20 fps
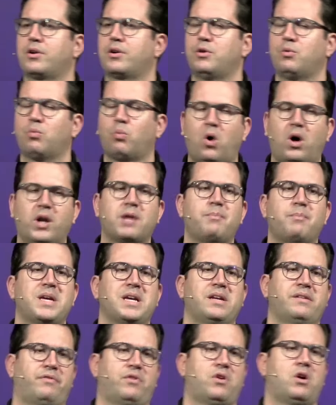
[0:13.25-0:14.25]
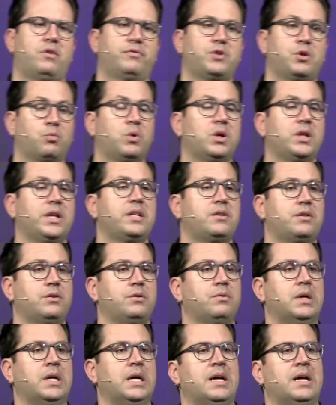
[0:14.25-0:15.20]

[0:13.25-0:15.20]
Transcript: You want to be involved. You really do.